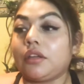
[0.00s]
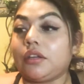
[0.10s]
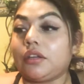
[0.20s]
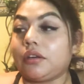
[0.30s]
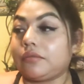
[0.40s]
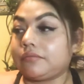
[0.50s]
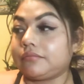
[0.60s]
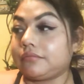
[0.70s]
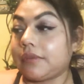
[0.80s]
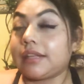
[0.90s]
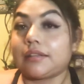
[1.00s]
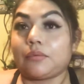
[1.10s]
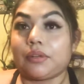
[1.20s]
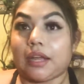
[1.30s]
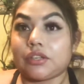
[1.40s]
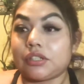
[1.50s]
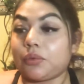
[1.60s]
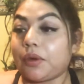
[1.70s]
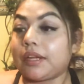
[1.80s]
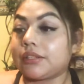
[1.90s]
you know, and when I actually
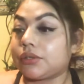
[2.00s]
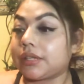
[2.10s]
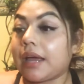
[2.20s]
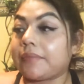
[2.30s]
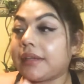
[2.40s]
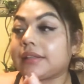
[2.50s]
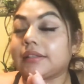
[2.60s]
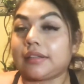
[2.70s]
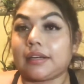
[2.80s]
went into depth and,